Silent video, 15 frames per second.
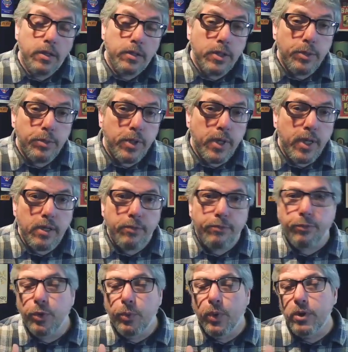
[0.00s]
Now, there are a
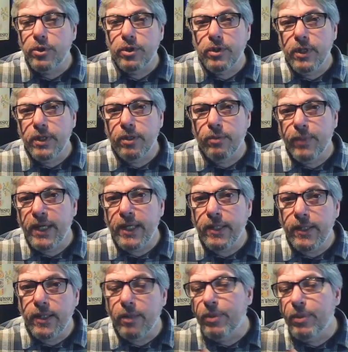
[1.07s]
few words in there that might
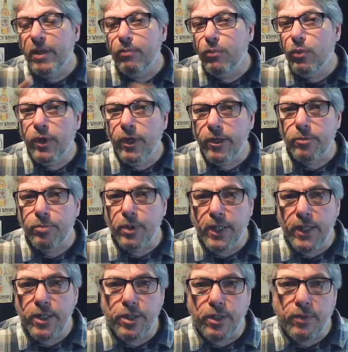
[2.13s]
need a bit more
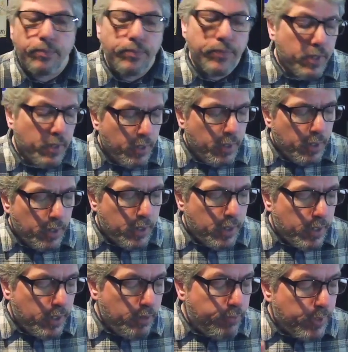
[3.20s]
explanation.
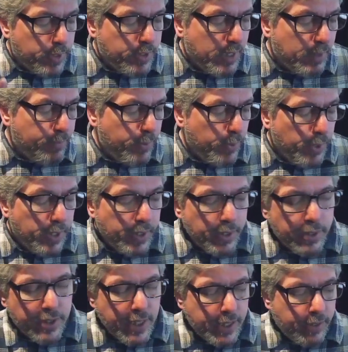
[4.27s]
For example, in the
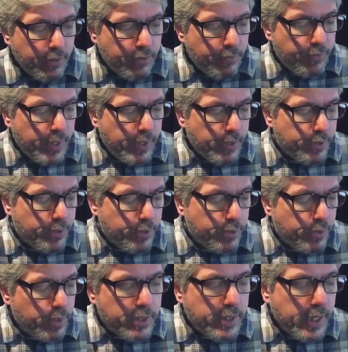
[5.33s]
second verse,
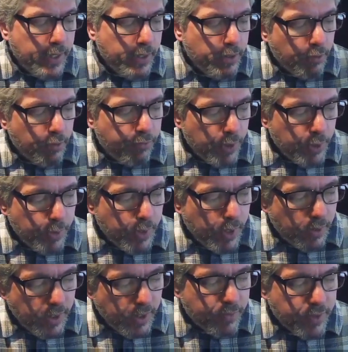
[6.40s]
the tender flower that
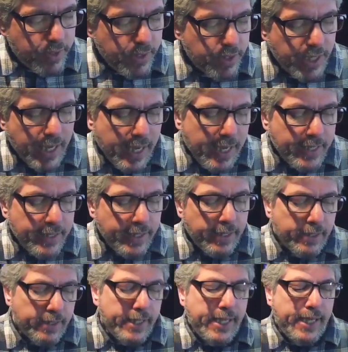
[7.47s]
lifts its head
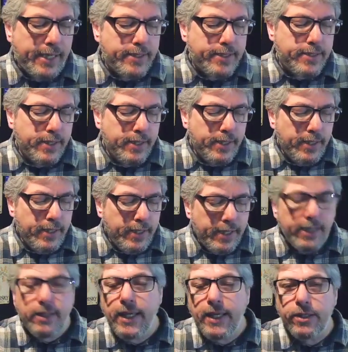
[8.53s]
elate.
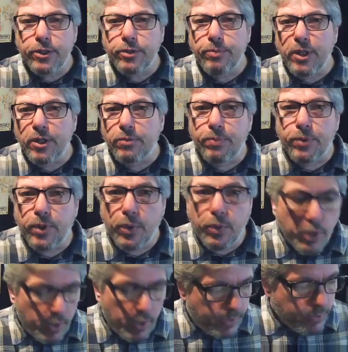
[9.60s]
Elate just means
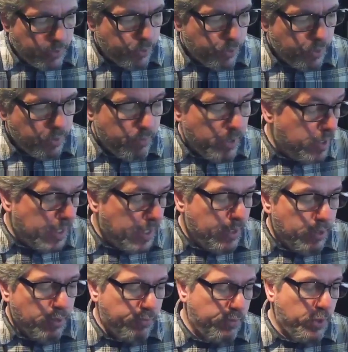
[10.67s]
proudly, so the
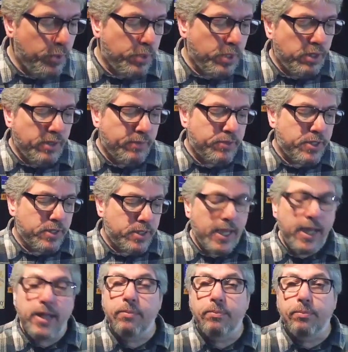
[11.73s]
tender flower that lifts its
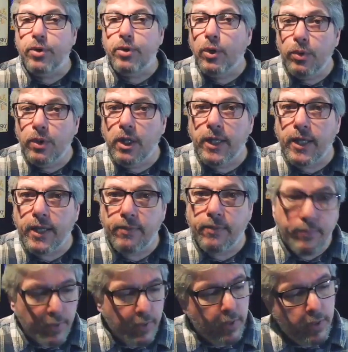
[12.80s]
head proudly
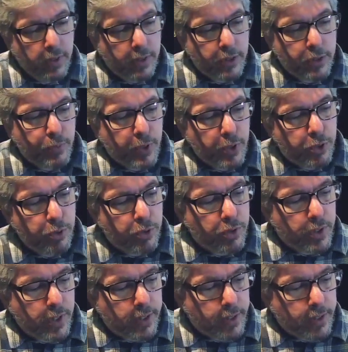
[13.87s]
is what it should say